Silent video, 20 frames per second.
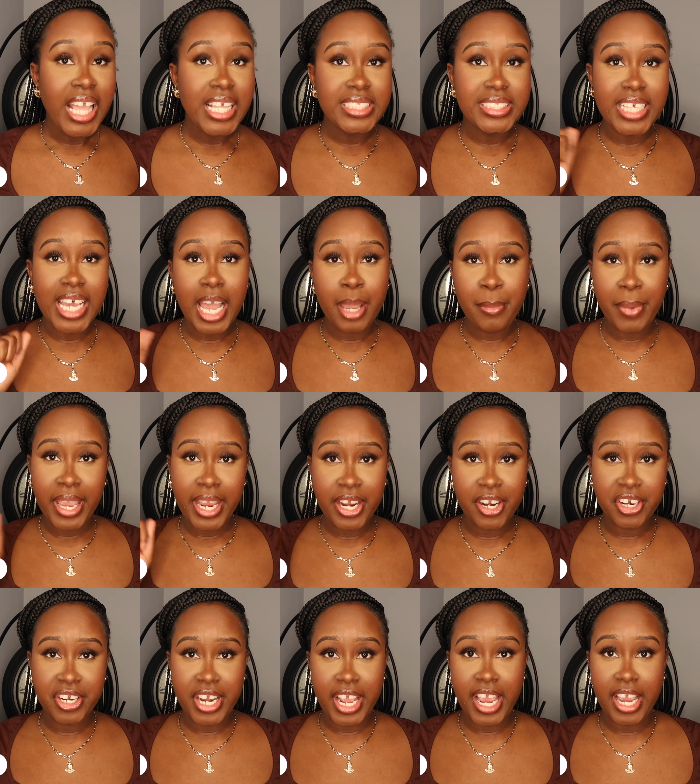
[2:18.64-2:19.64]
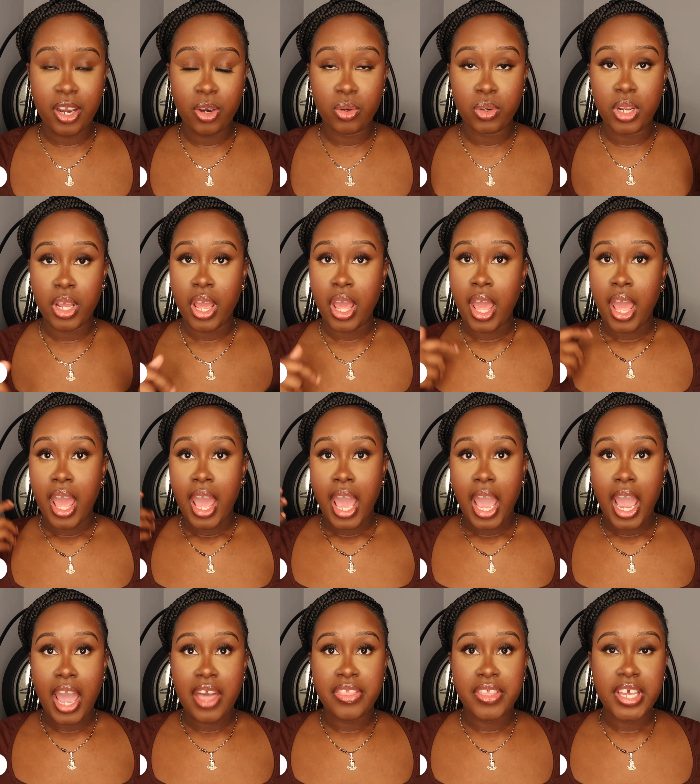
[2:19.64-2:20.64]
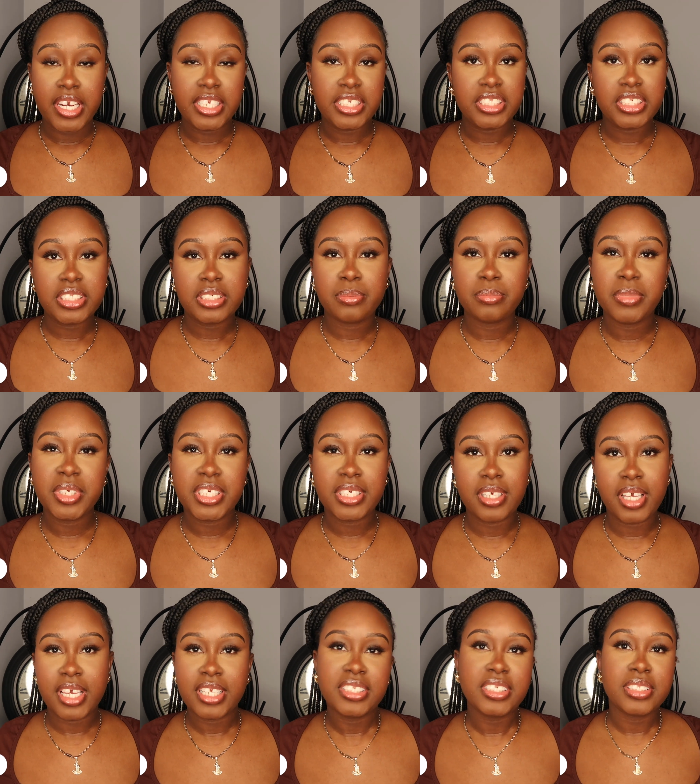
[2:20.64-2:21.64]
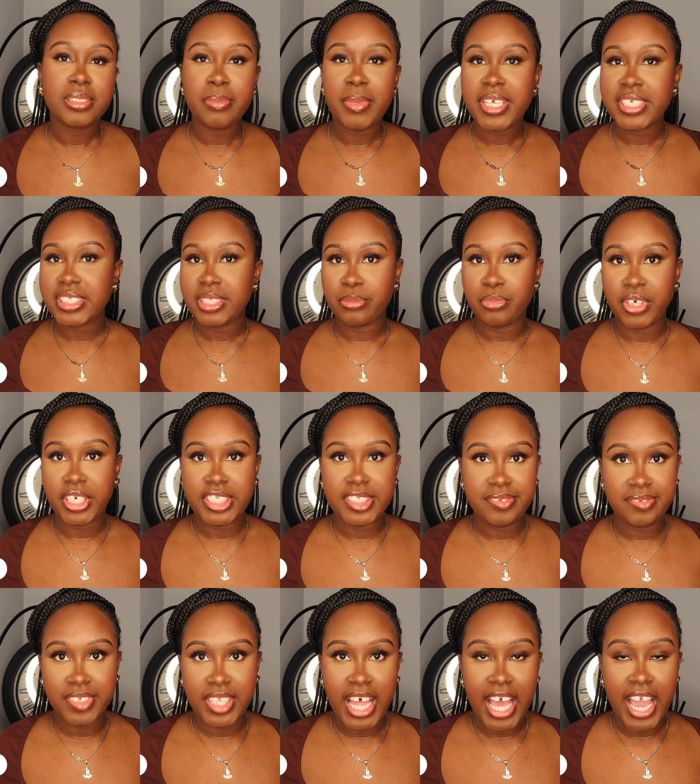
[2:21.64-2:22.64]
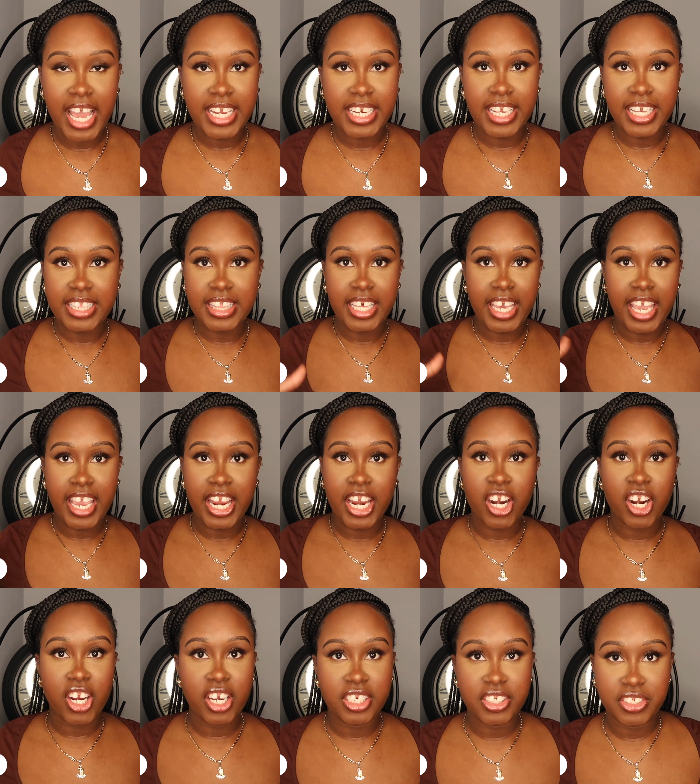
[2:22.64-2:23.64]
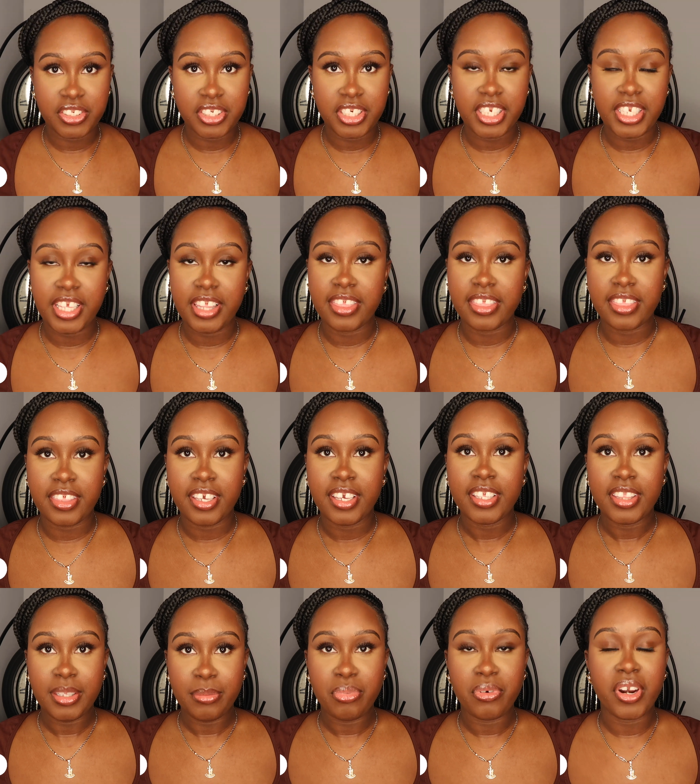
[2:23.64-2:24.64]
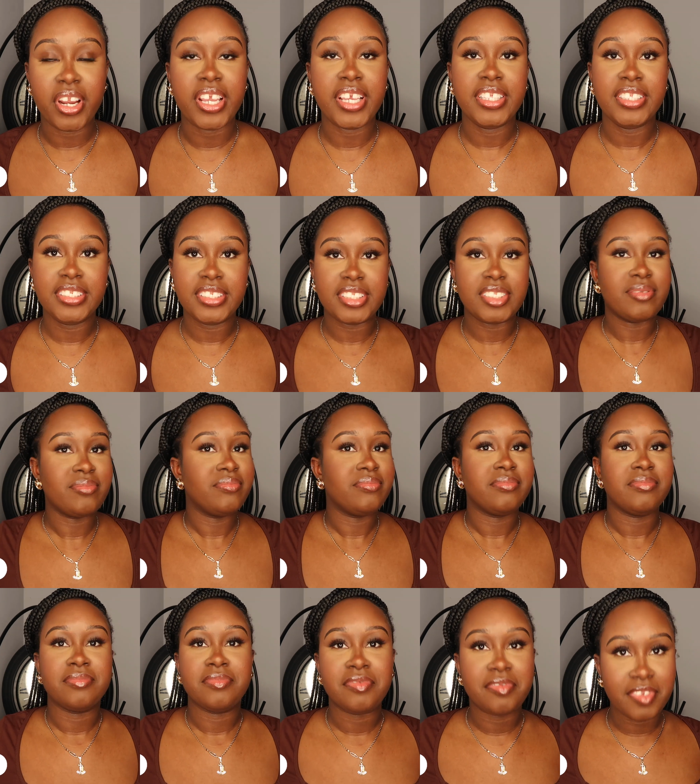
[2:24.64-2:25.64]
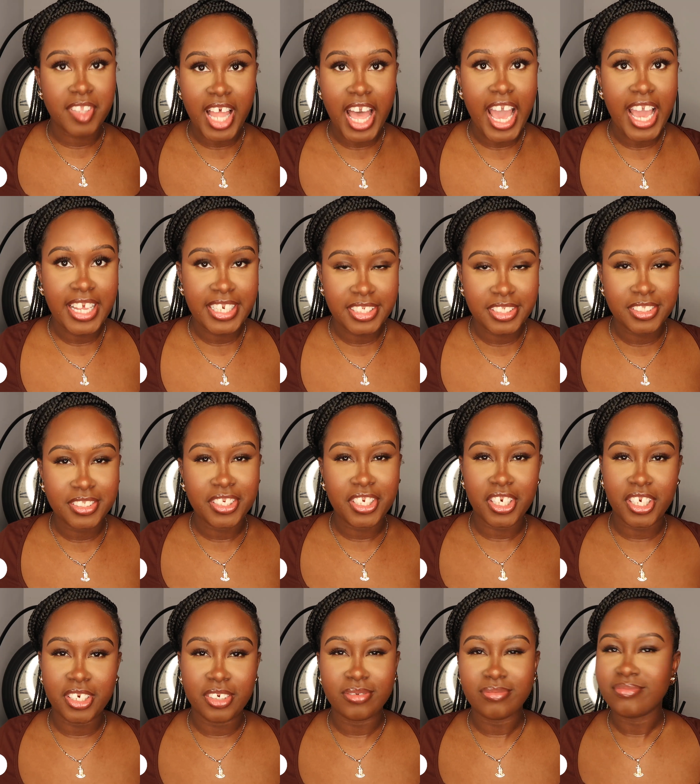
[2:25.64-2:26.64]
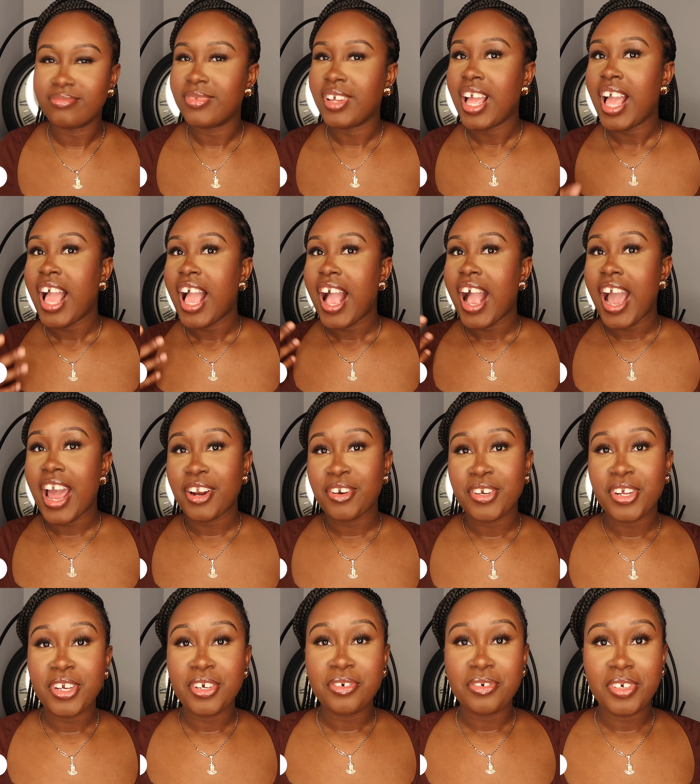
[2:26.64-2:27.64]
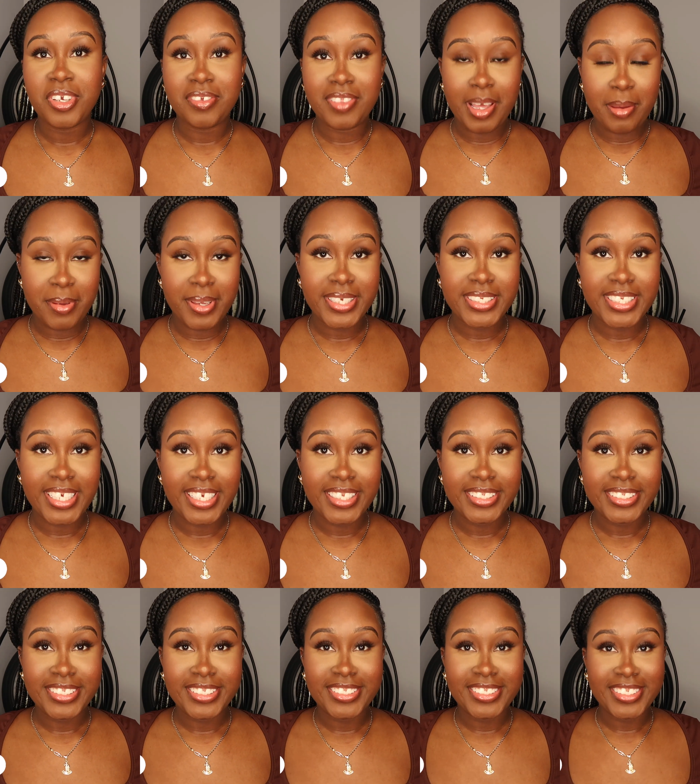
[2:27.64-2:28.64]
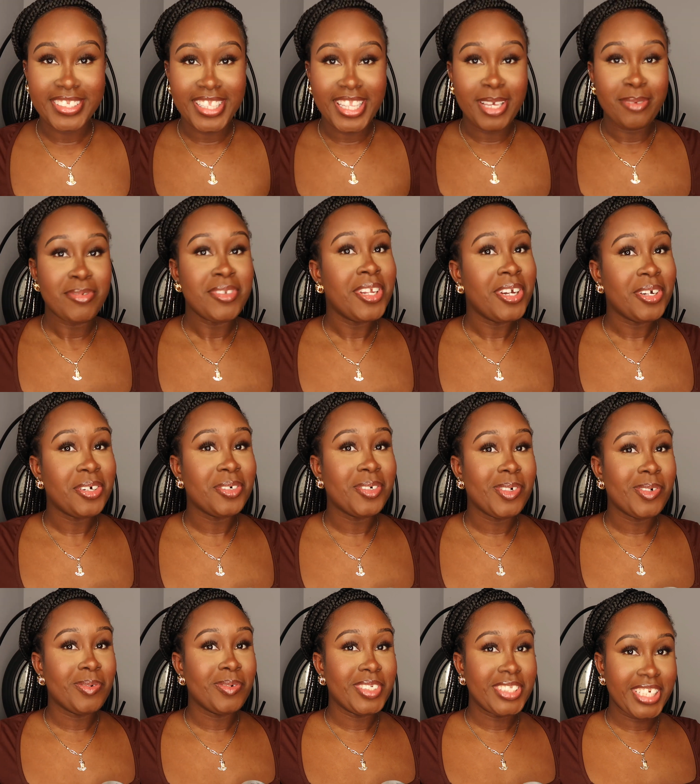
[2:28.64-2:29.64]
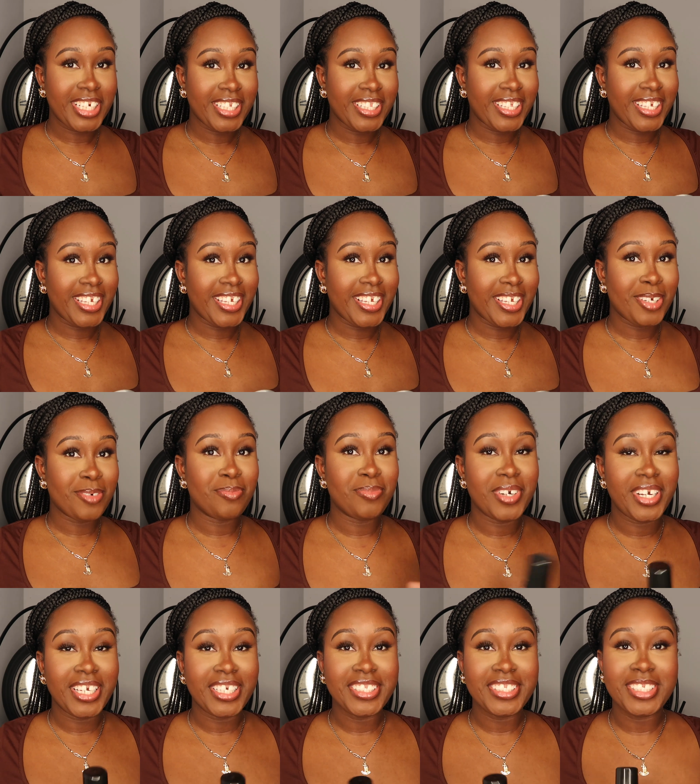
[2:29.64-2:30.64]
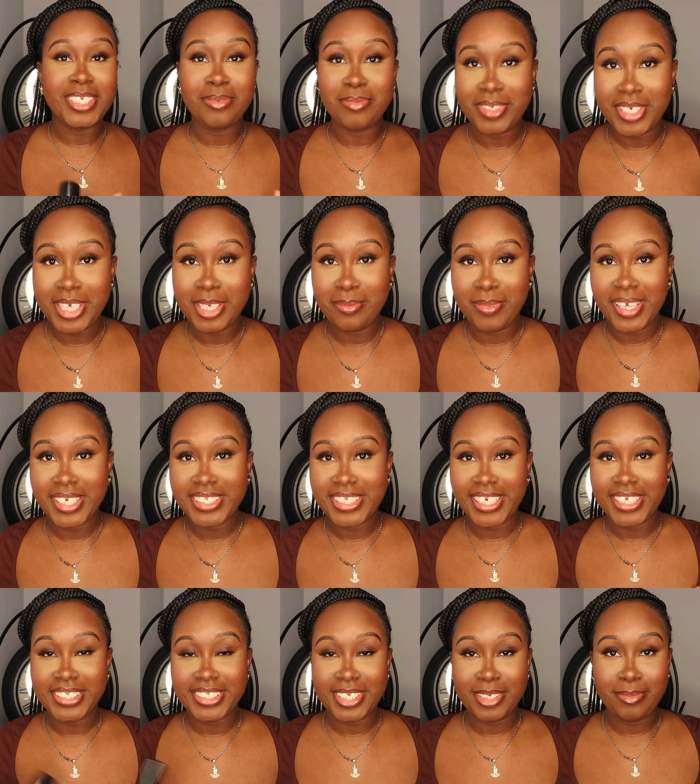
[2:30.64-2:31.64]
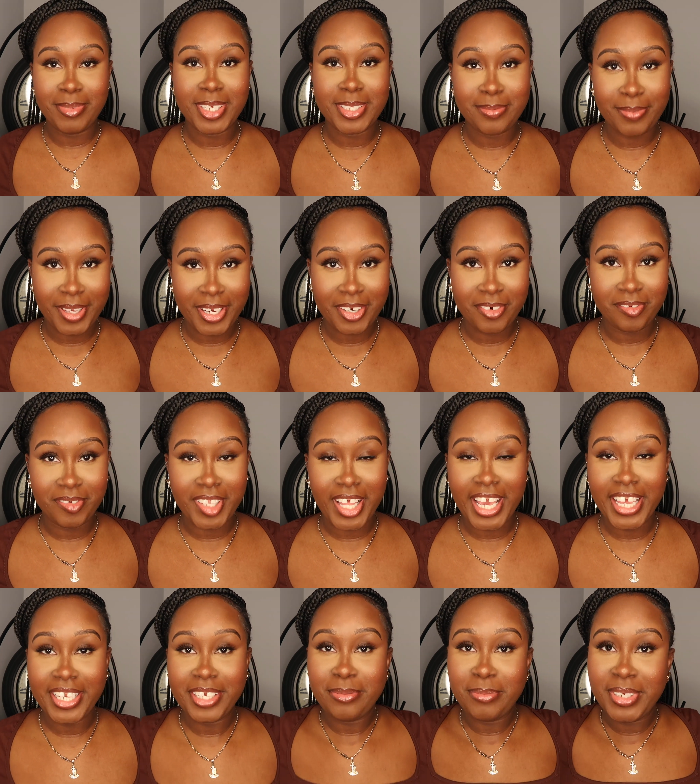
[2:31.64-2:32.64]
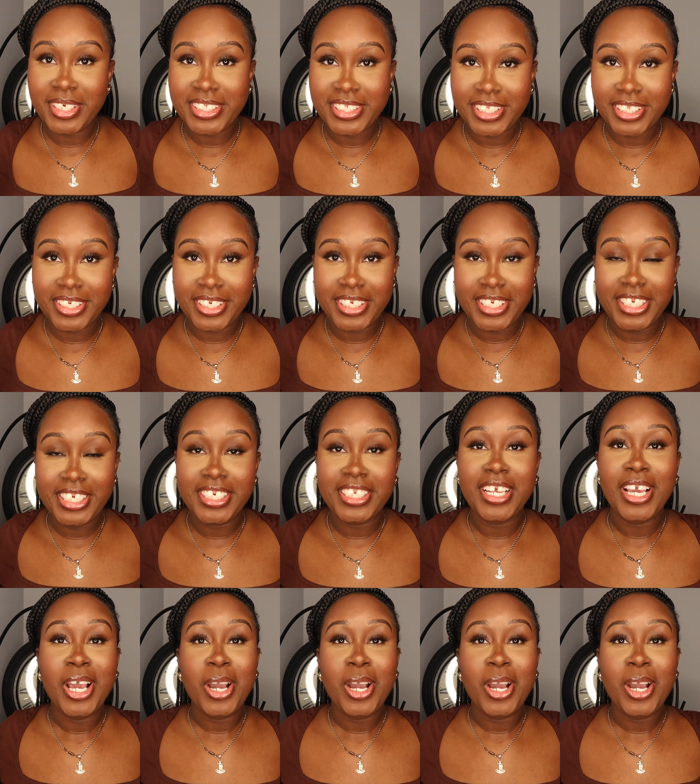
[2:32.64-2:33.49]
tie my hair down, and then it just makes the braids flat and the hair underneath the braids flat, you know. I don't know if that makes sense. Let me know what y'all think, but to me it makes sense. It makes my hair flat. It makes it look neat